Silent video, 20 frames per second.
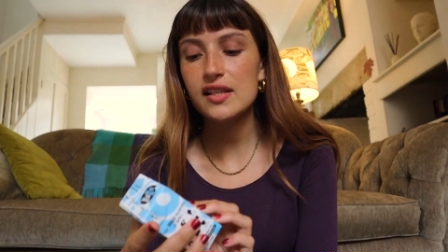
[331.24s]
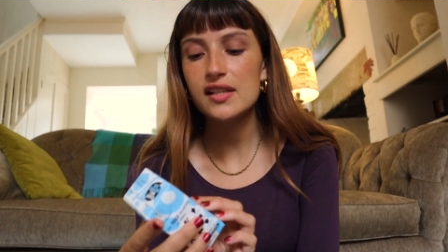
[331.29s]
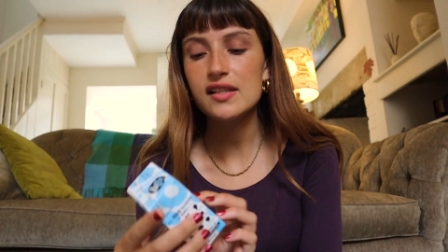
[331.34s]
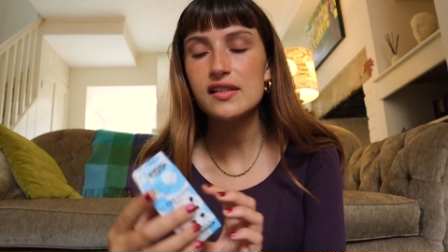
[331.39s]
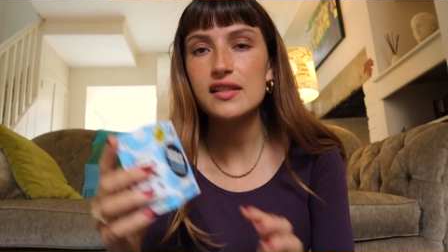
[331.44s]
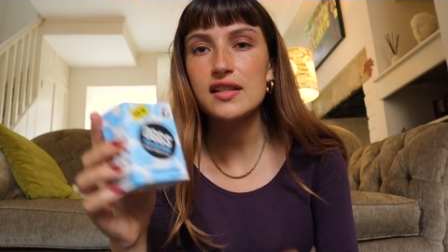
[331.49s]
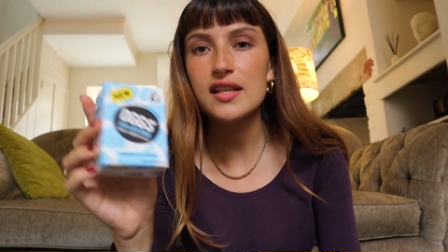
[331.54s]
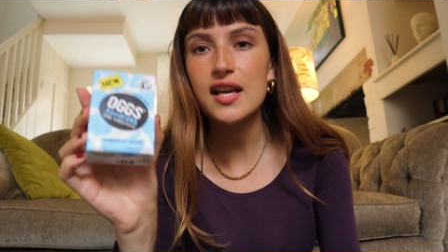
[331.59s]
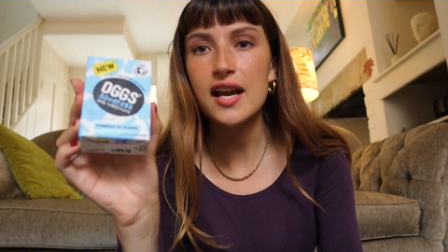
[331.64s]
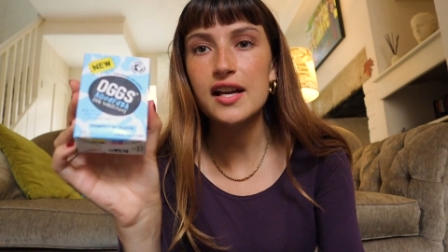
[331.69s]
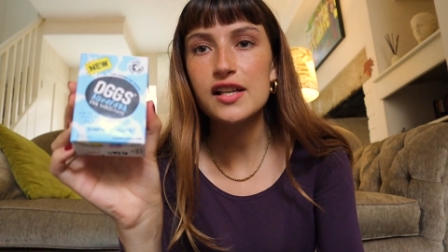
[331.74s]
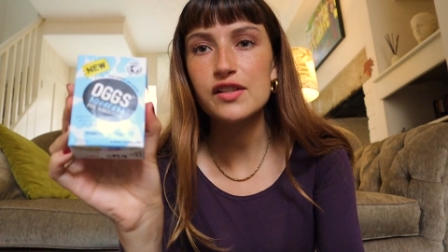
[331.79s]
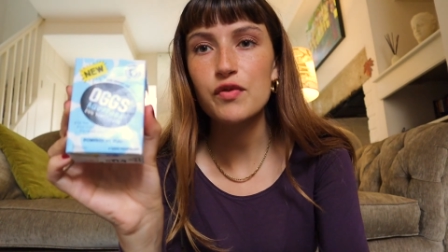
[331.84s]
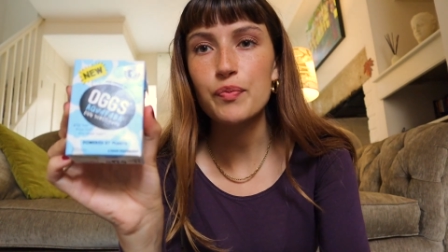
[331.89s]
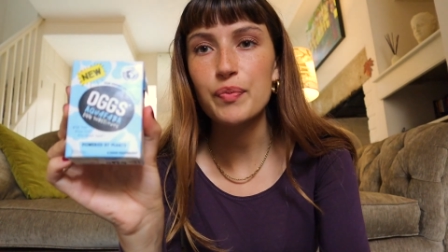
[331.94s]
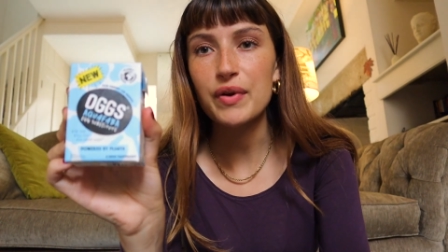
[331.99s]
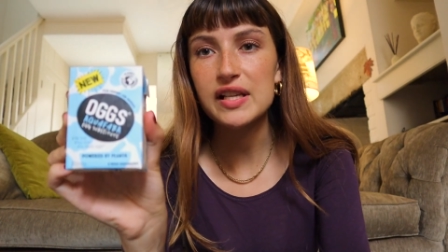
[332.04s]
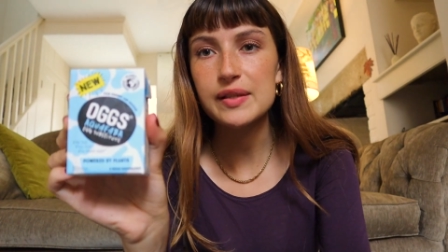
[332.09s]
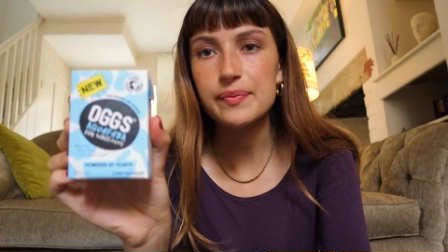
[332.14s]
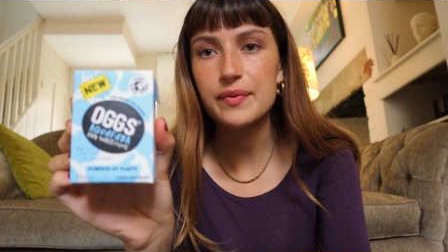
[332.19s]
is the egg
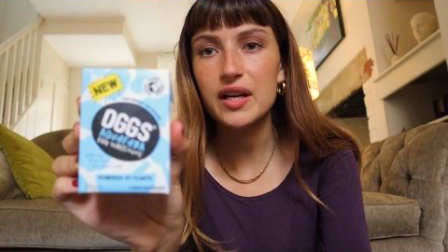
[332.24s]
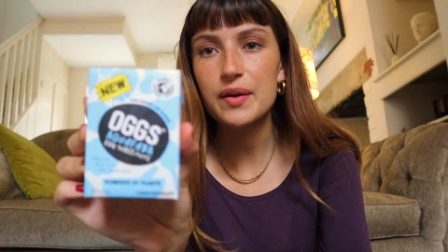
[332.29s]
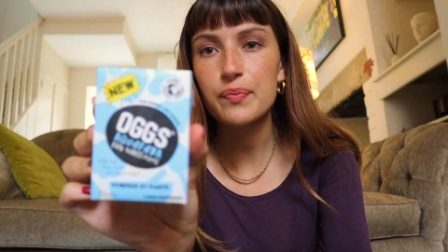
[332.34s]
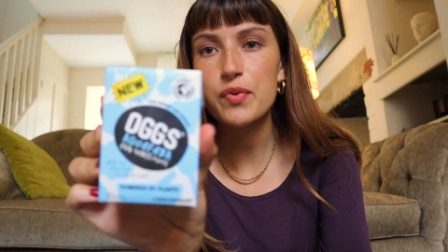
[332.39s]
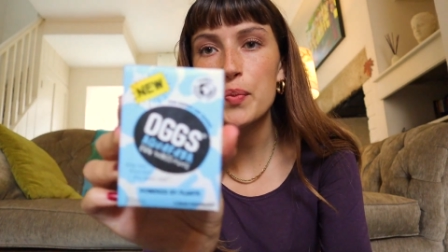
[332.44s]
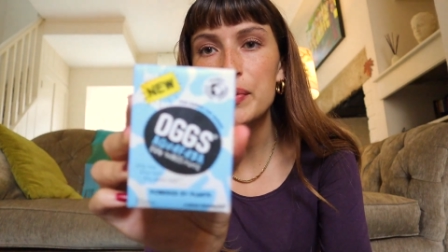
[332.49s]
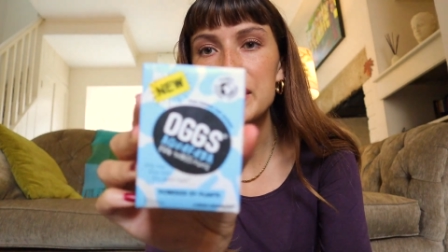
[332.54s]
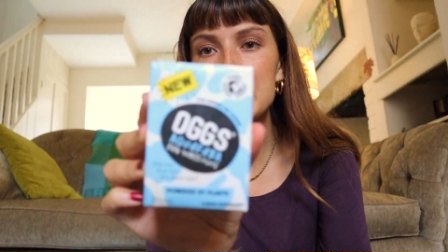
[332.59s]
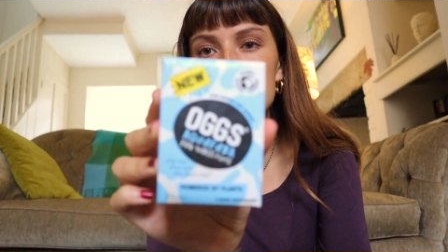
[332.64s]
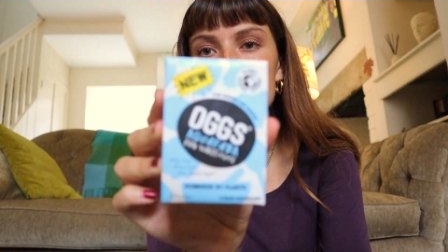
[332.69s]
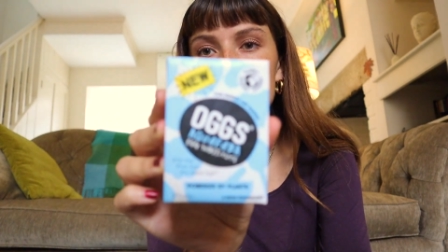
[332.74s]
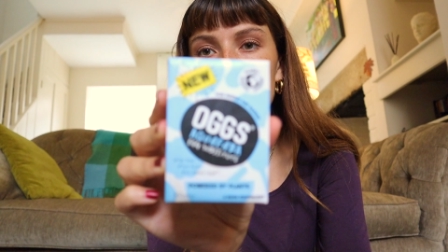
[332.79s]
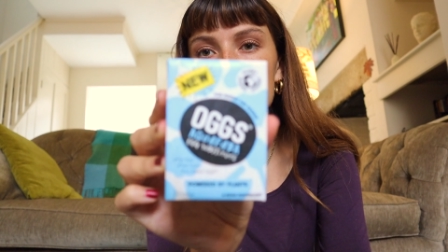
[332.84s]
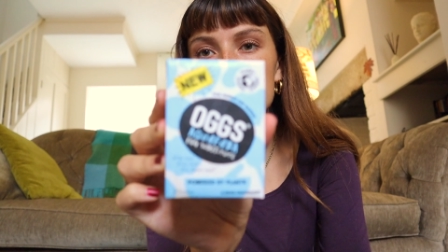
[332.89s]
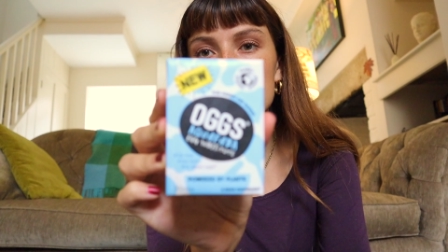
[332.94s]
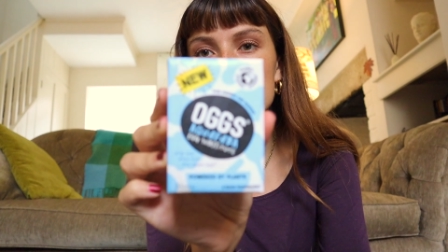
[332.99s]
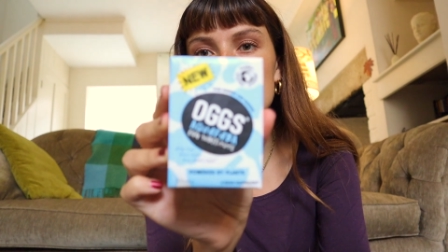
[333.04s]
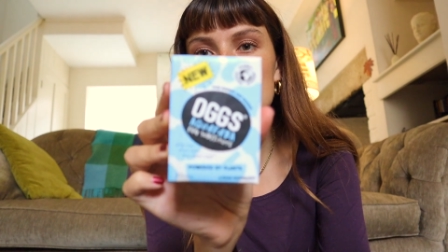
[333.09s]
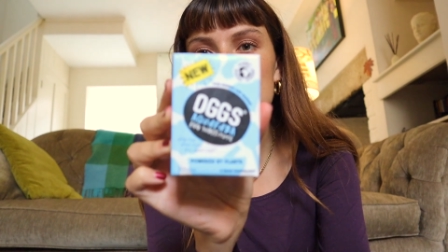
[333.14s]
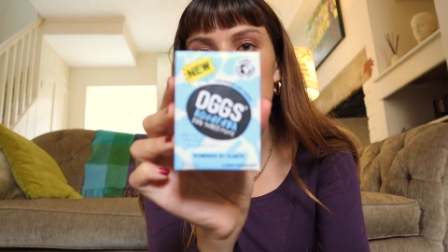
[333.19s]
replacement. I probably need to throw
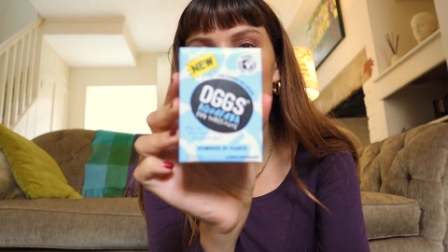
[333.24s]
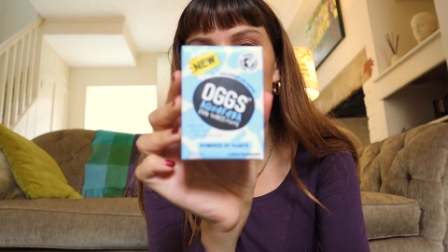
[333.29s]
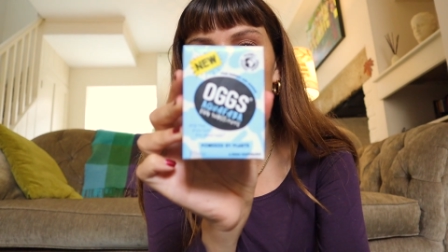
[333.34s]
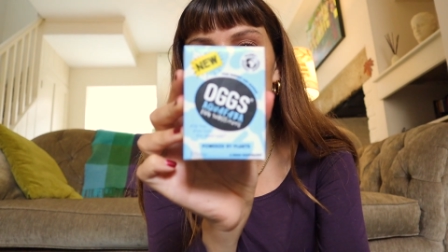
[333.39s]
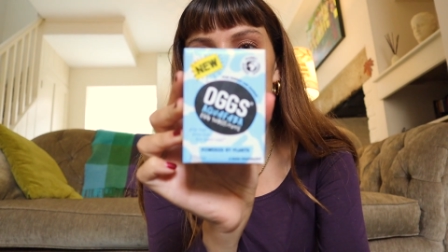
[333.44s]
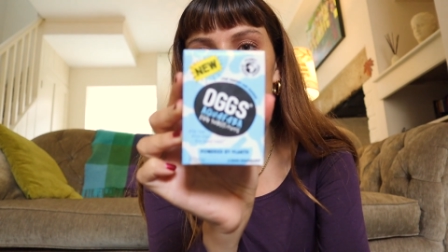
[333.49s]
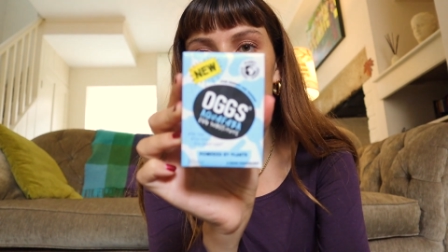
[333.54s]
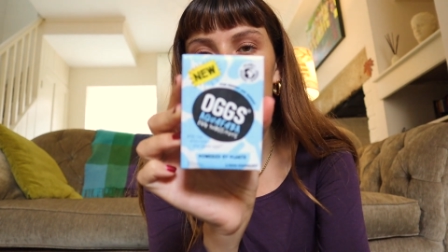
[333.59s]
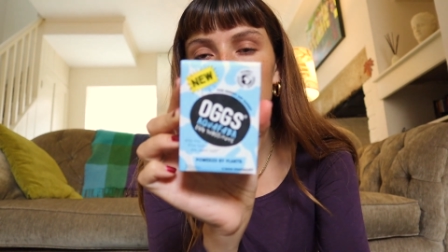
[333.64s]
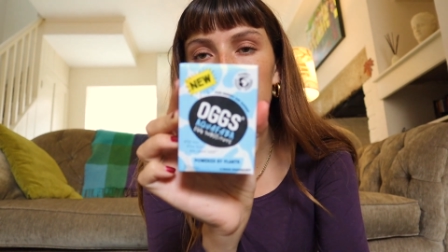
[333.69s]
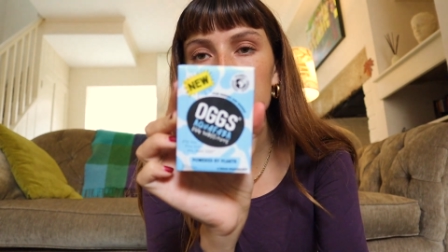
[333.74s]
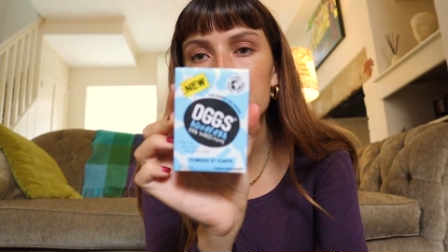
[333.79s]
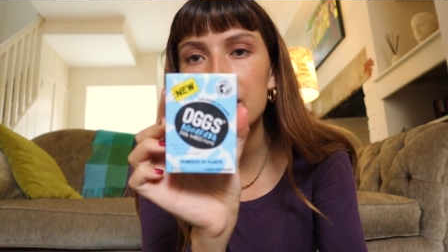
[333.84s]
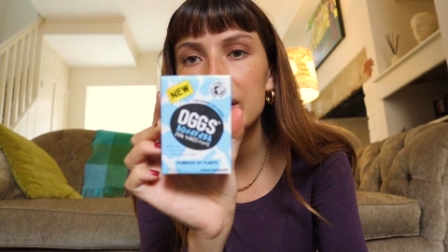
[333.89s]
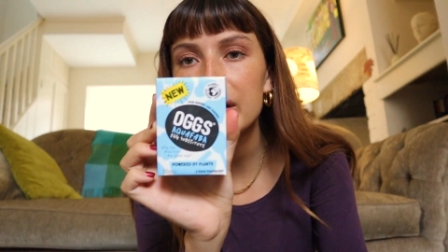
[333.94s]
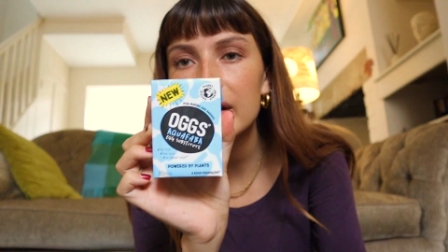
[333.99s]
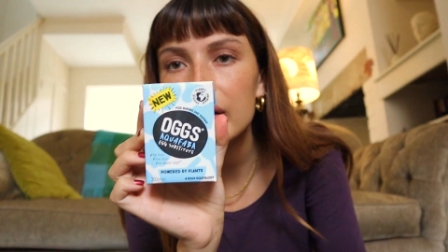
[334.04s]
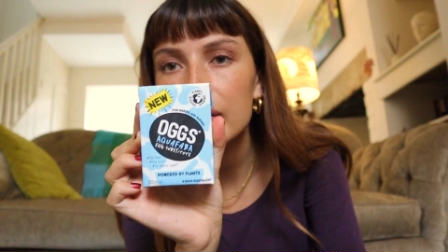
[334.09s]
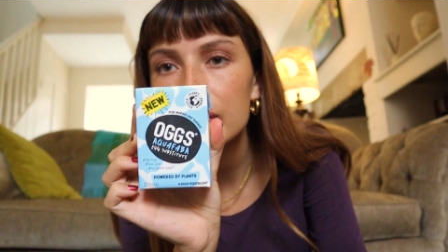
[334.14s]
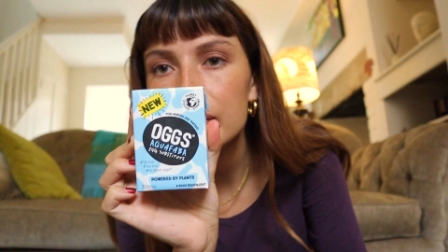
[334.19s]
this, it's probably gone off by
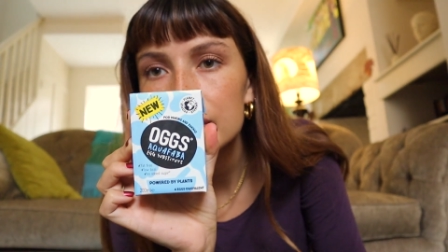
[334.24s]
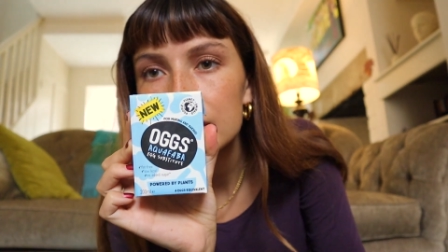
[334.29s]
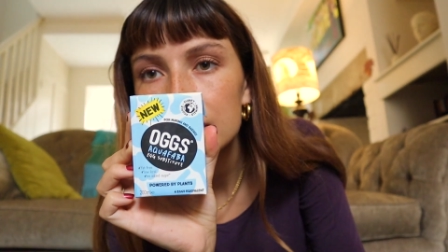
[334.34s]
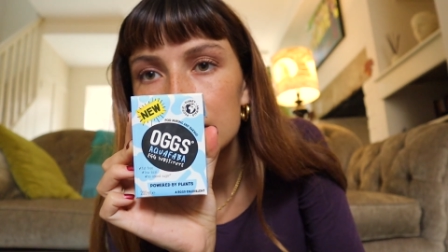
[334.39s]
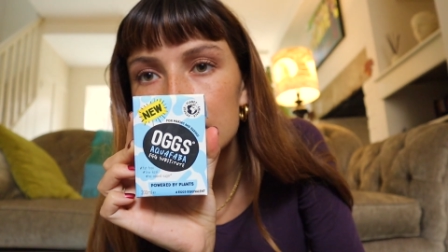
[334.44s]
now.